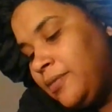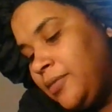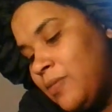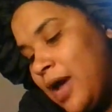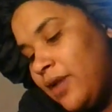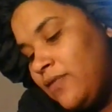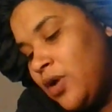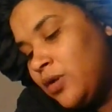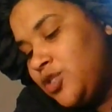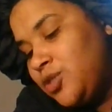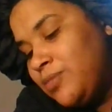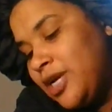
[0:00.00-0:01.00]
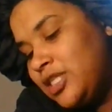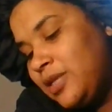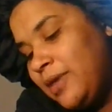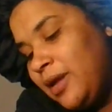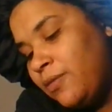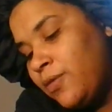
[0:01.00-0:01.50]
You might have known too much. They
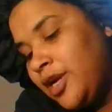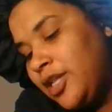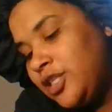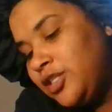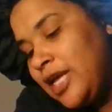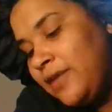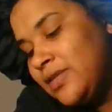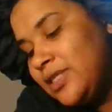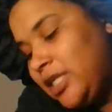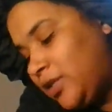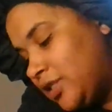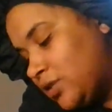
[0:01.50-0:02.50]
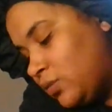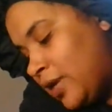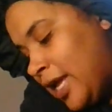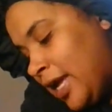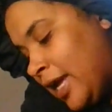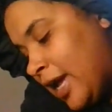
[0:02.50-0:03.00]
may be worried that you gave the secrets
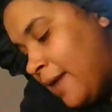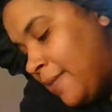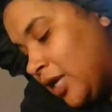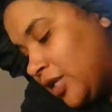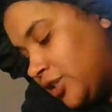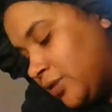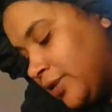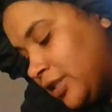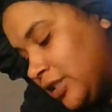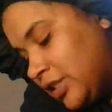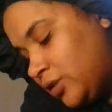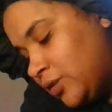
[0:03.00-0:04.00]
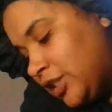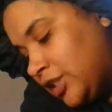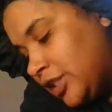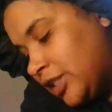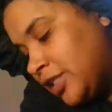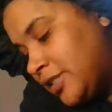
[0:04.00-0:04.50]
away. I'm not sure what the
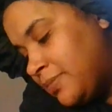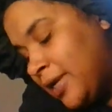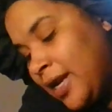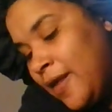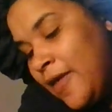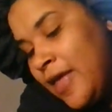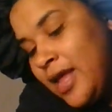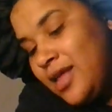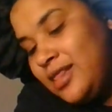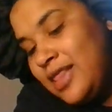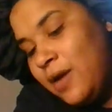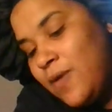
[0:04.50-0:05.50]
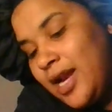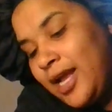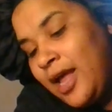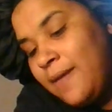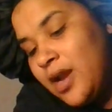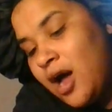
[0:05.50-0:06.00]
situation is, but they want to
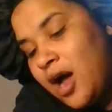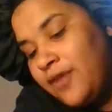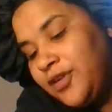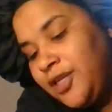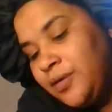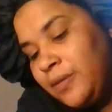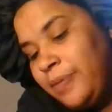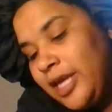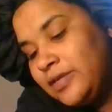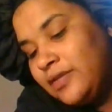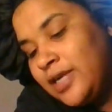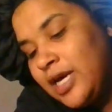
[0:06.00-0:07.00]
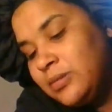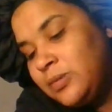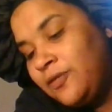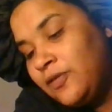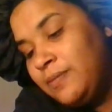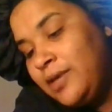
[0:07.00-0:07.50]
come and offer you a Page of
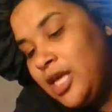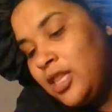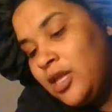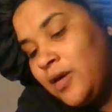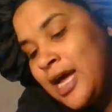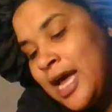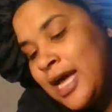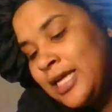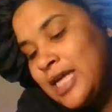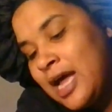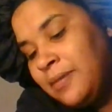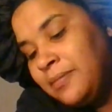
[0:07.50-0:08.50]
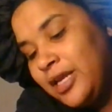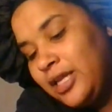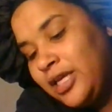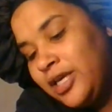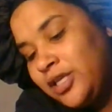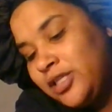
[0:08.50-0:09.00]
Cups. For me, though, guys, I'm
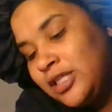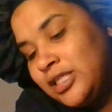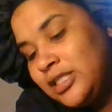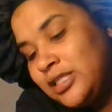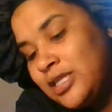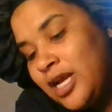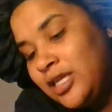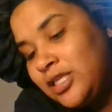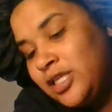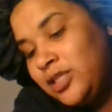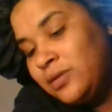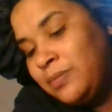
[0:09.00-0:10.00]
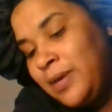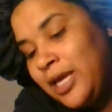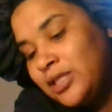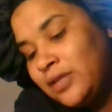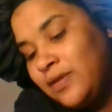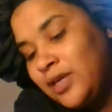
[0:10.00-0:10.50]
getting the energy. This is not a genuine
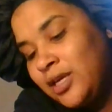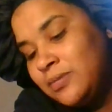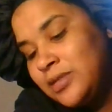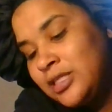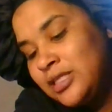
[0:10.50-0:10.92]
Page of Cups.